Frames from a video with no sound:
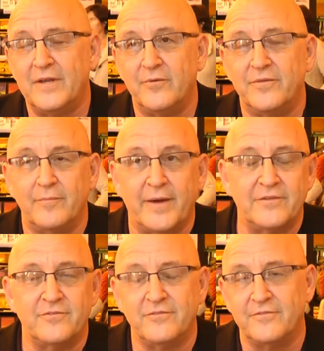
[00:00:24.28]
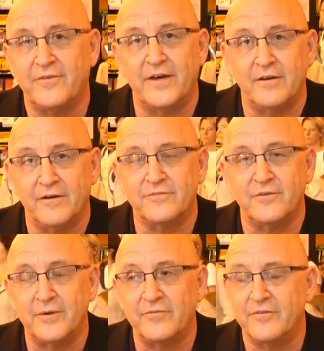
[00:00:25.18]
with their master's in fine arts
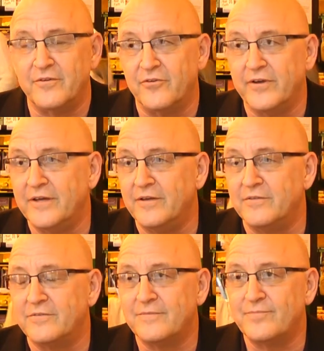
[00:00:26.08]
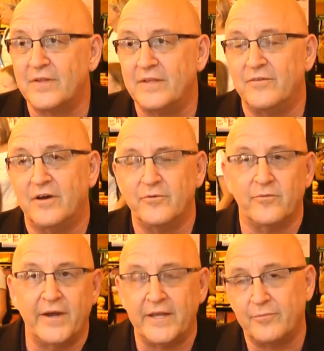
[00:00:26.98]
or whatever the degree is, and they've gone to a
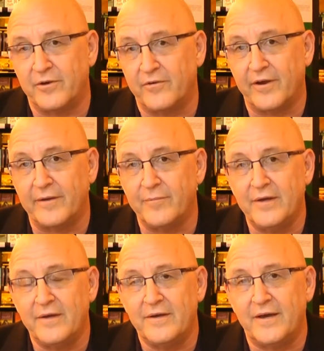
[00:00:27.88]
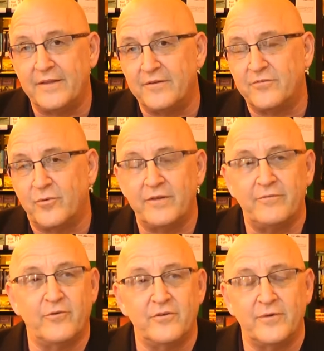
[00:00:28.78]
writing program, and they're
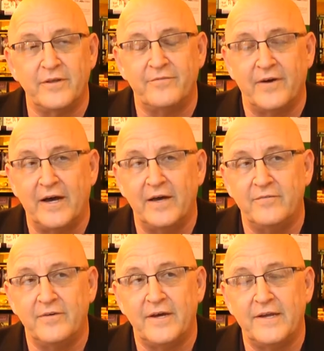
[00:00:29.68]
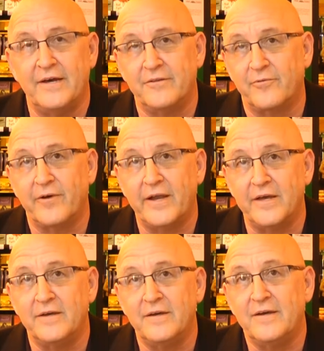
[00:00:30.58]
24, 25, and now they're writing.
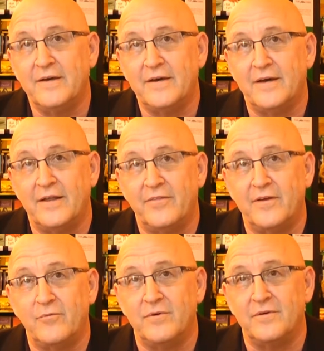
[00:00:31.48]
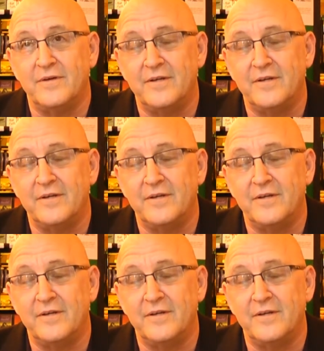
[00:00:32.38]
And I think, well,